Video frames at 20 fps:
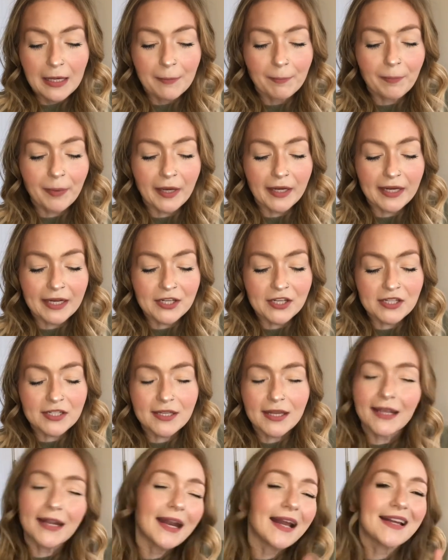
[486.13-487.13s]
but it just,
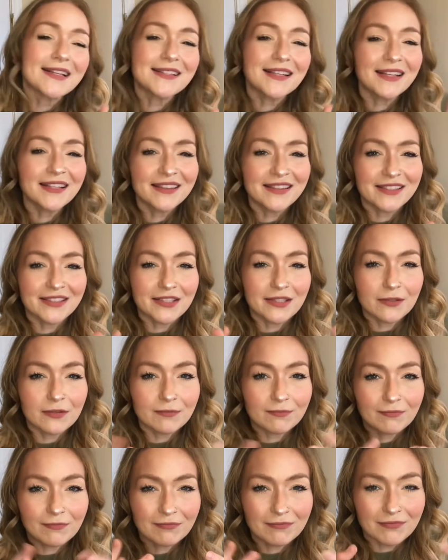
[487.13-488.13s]
it has like this
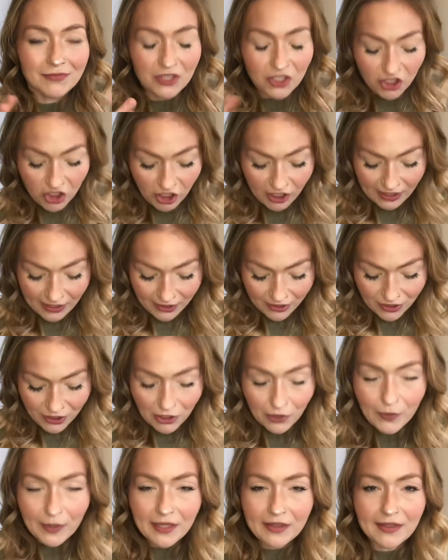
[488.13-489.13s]
sheen
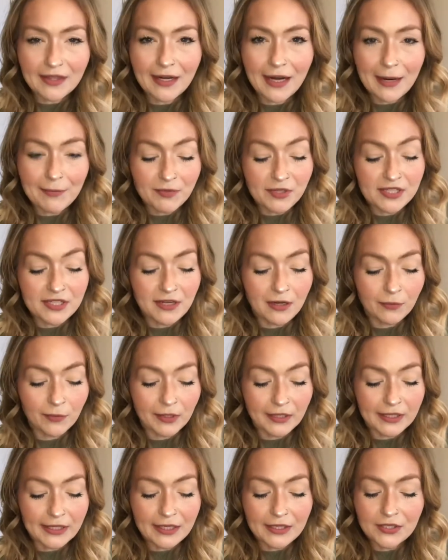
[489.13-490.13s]
to it that I'm just not
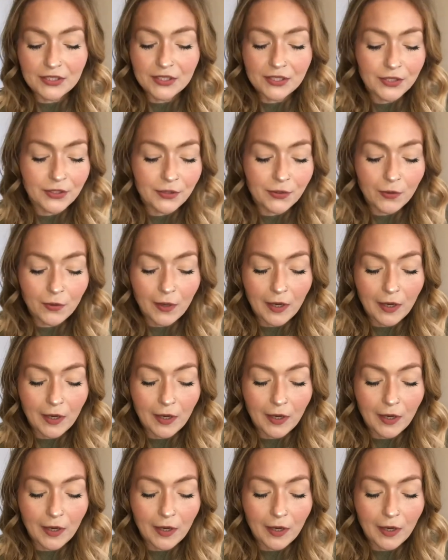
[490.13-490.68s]
really into.